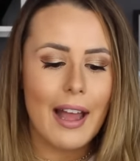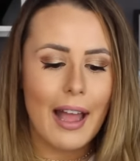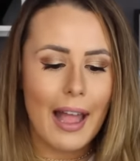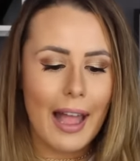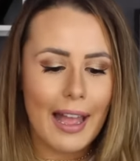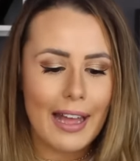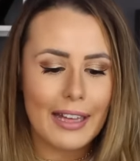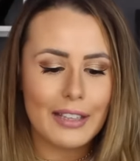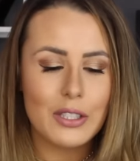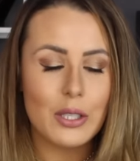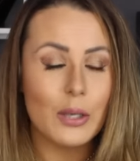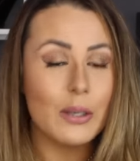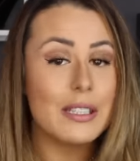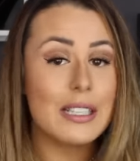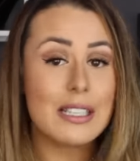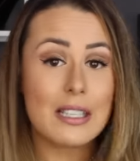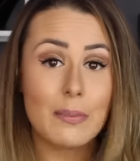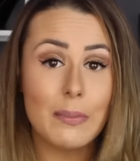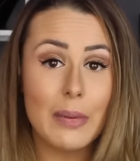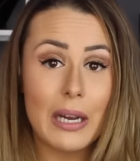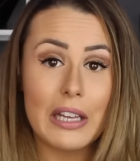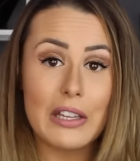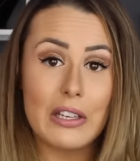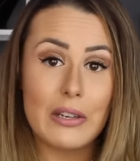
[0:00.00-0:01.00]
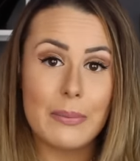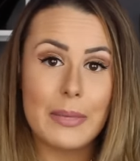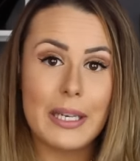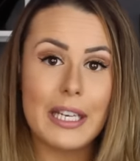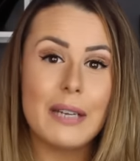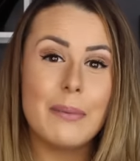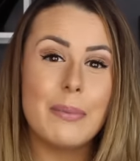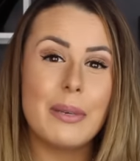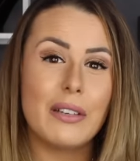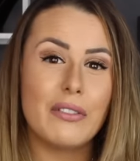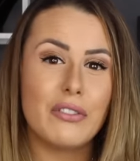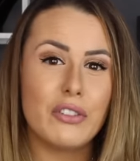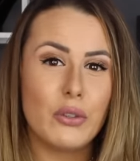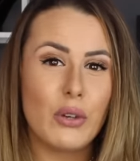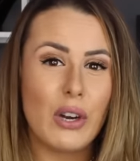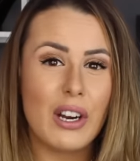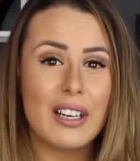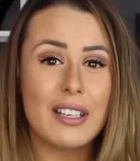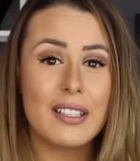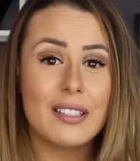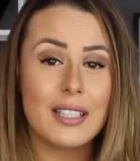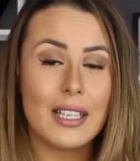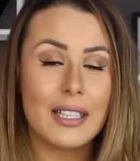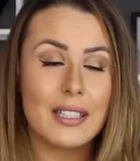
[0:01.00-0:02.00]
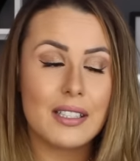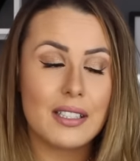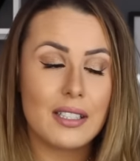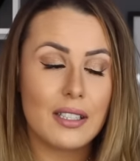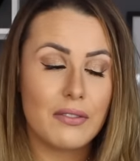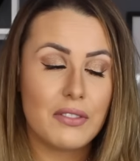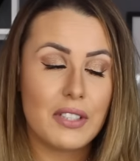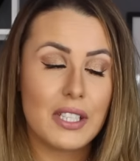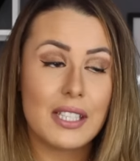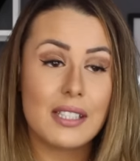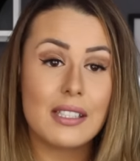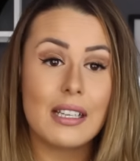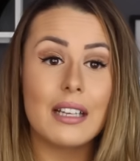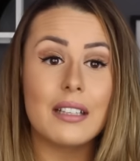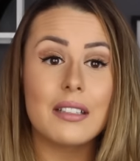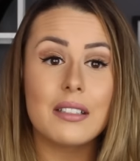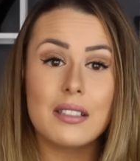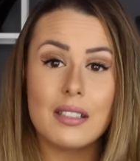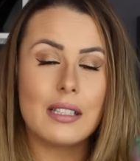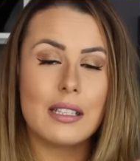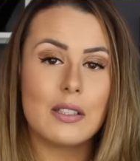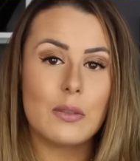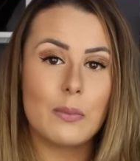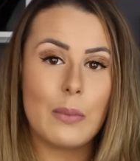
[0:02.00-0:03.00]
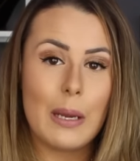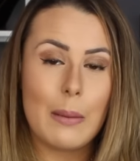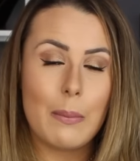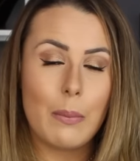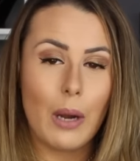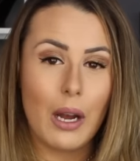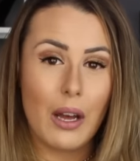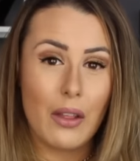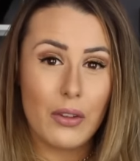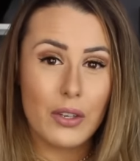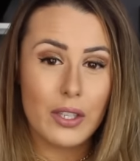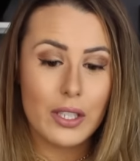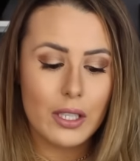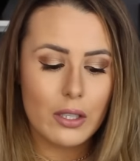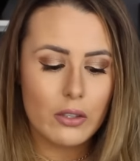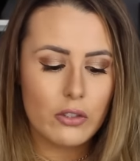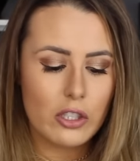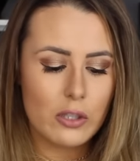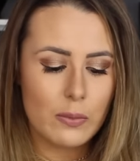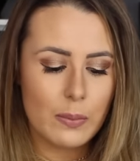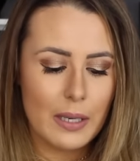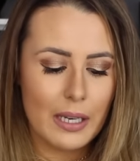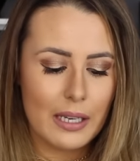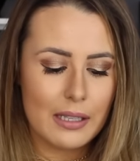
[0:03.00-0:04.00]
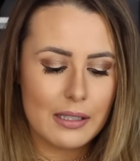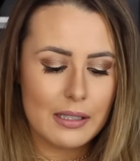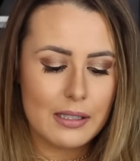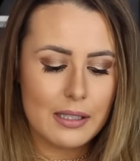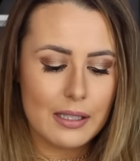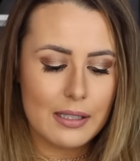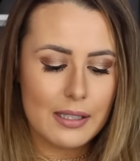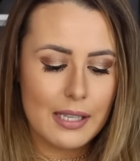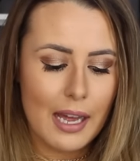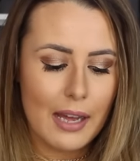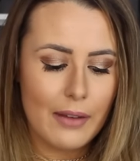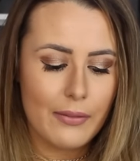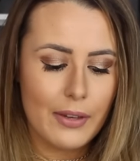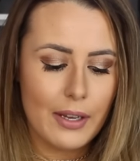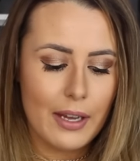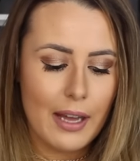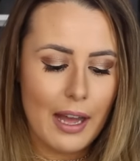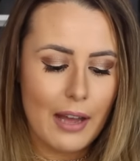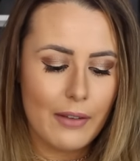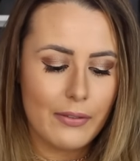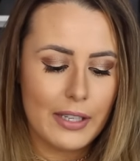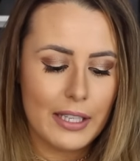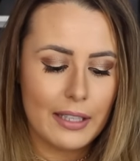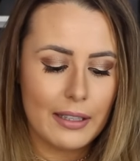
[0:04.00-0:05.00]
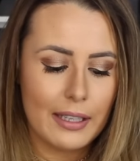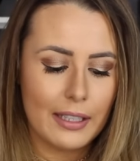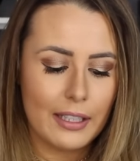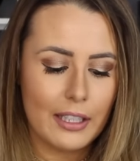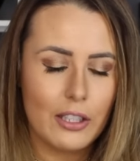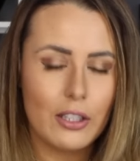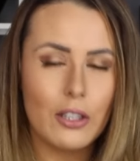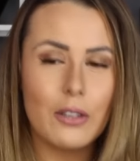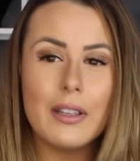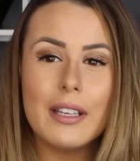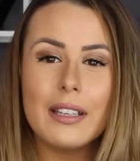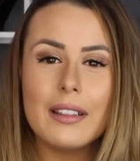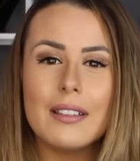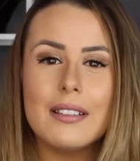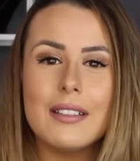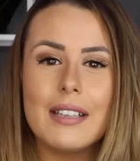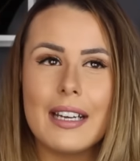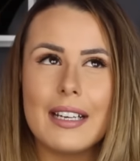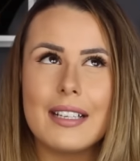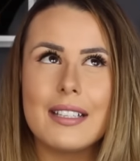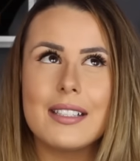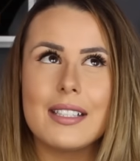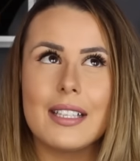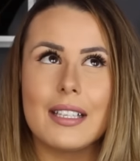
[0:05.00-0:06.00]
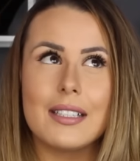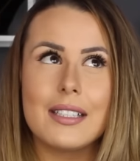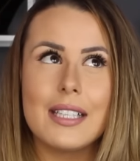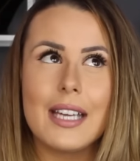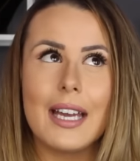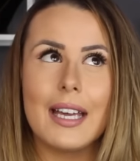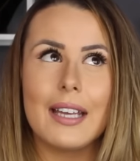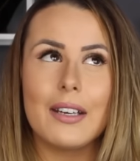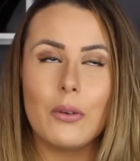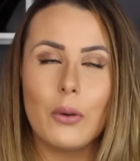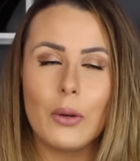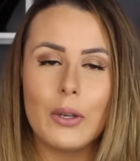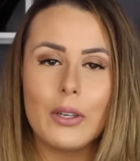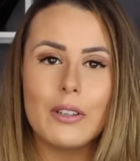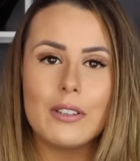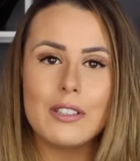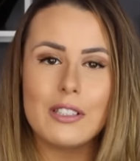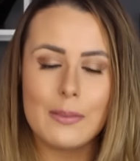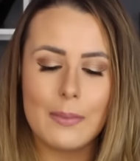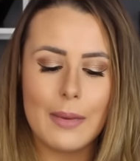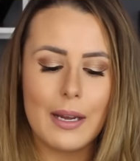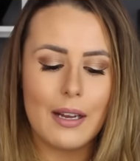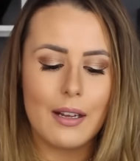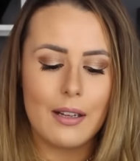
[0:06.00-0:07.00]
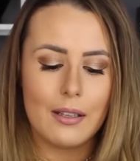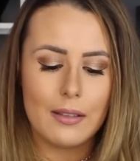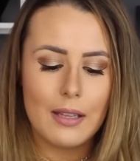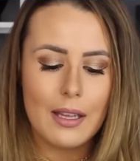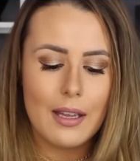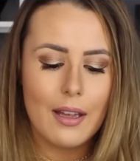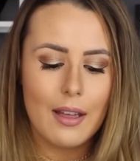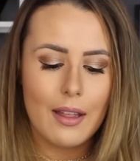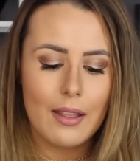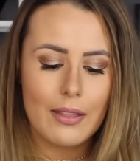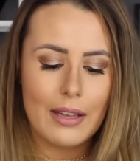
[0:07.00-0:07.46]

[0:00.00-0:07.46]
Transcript: and so it doesn't bother me but if you are sensitive to scents this may bother you just because it does have a heavy like you know like the nice suntan oil smell